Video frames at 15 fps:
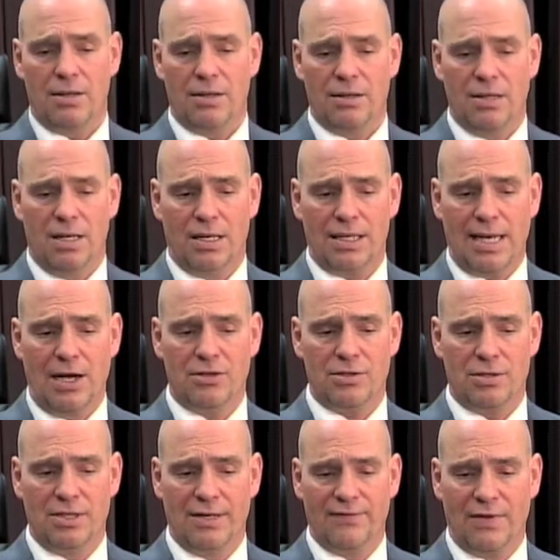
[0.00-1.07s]
The
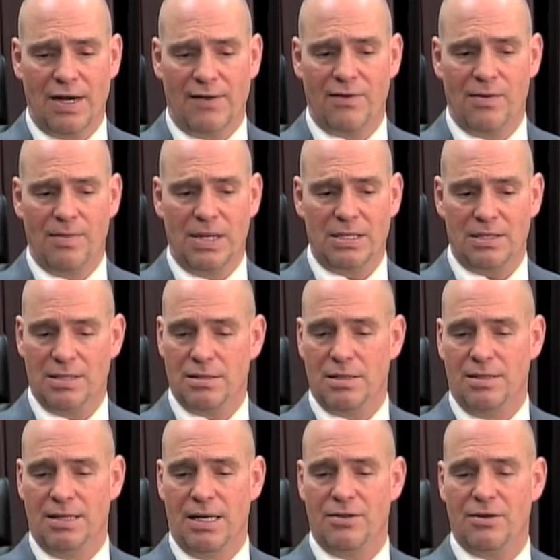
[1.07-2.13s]
Council of Governments is
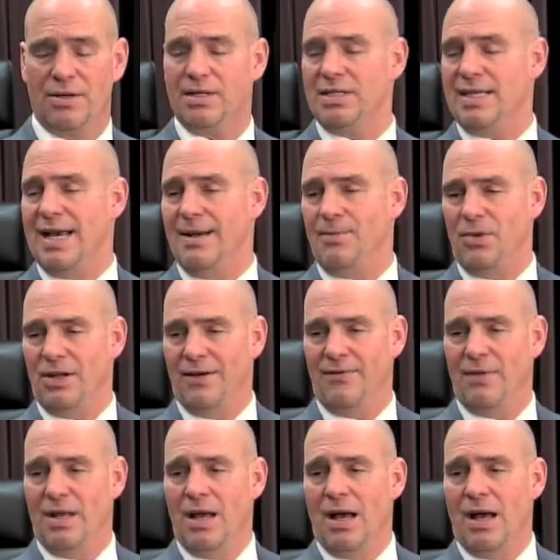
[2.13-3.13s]
another example of